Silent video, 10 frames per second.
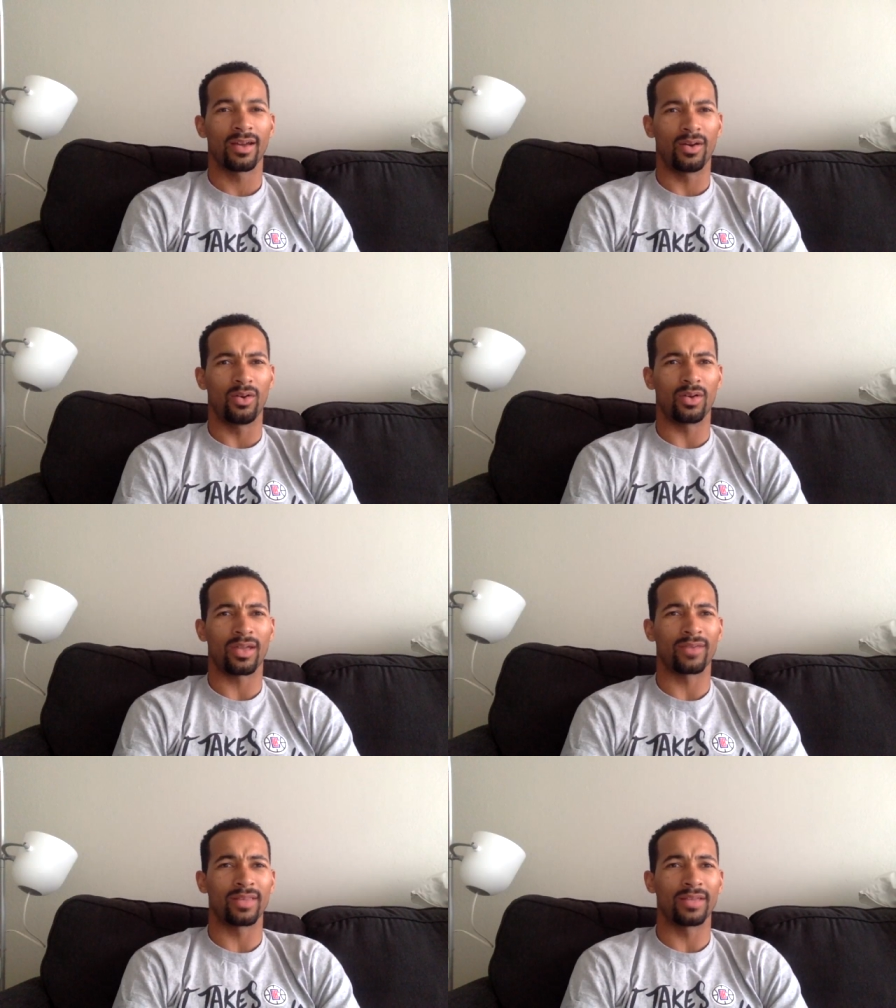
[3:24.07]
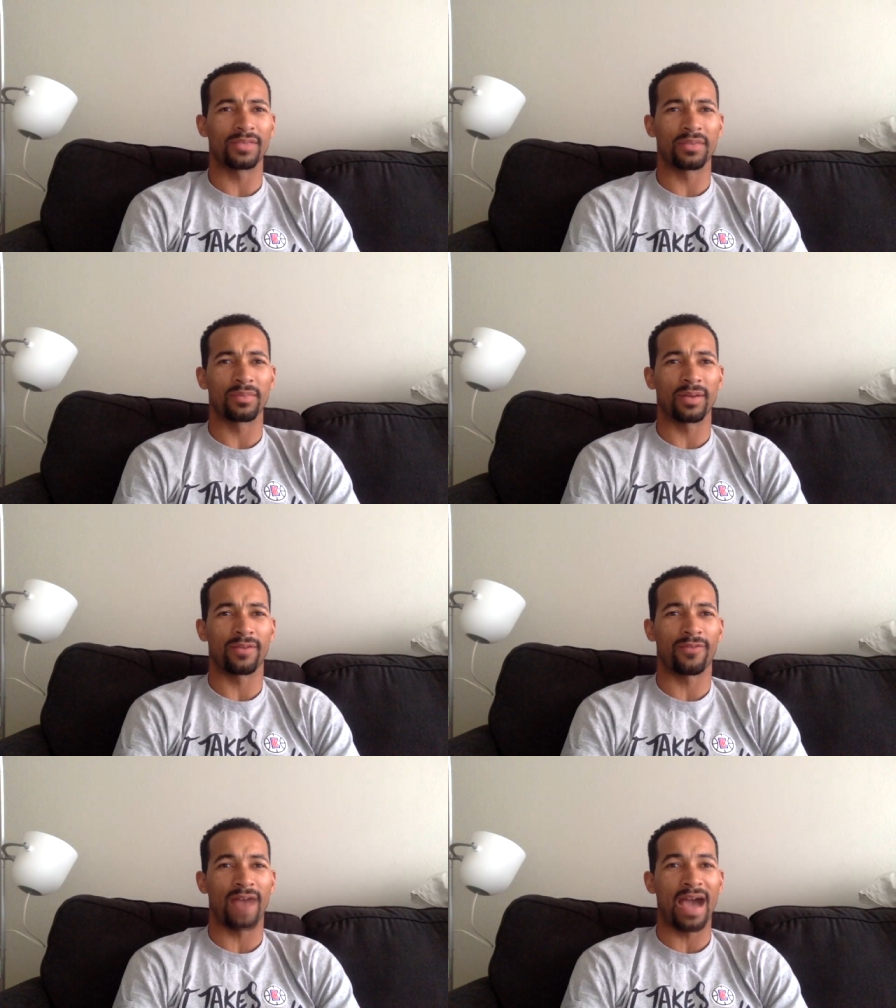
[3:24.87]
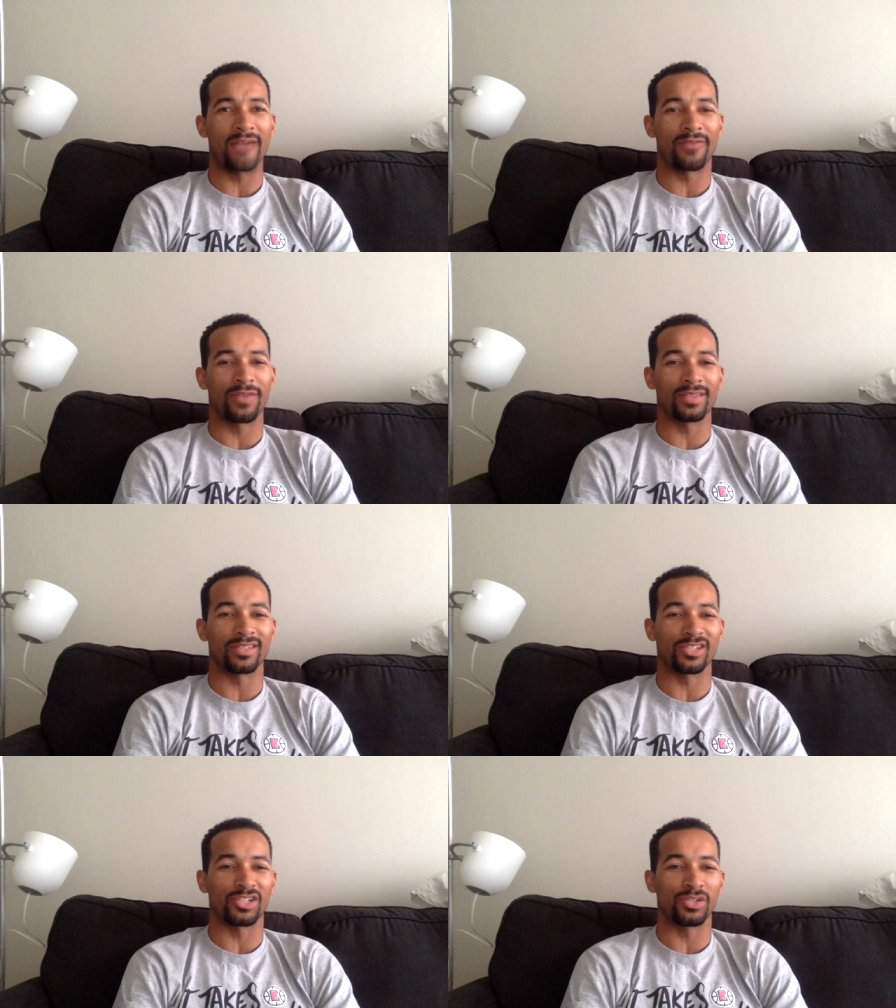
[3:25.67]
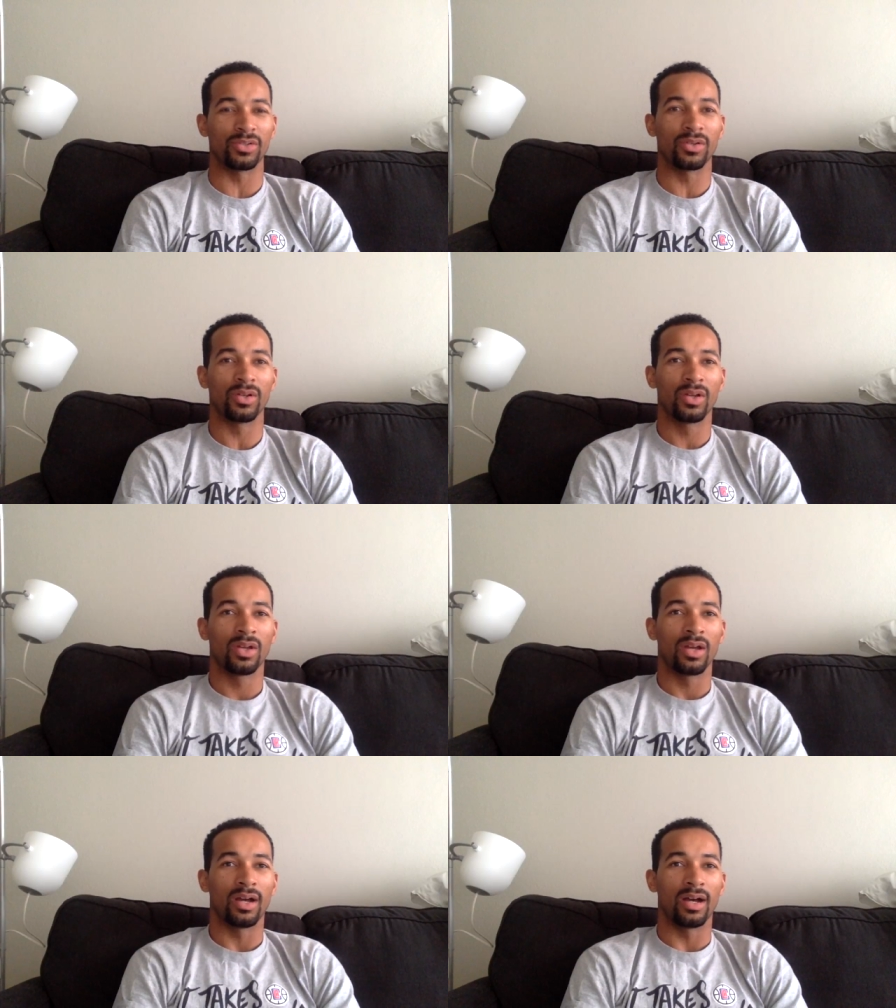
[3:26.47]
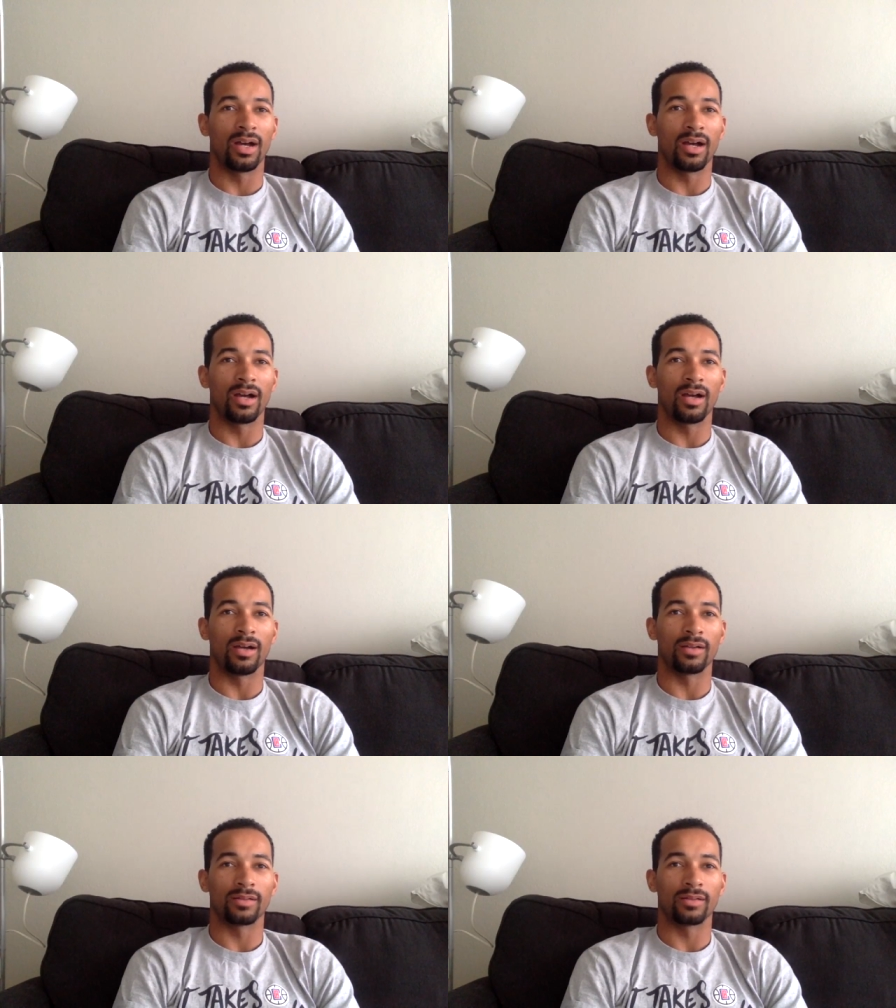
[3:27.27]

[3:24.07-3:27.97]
Oh, Kevin Love's giving about five feet to shoot. Uh,